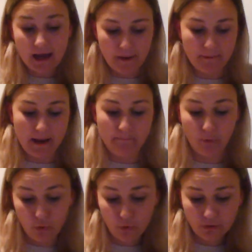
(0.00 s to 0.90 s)
I play
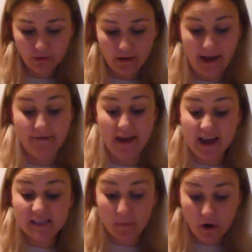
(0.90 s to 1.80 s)
ball, I have an
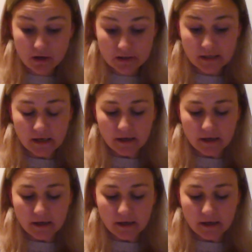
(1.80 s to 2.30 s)
Xbox.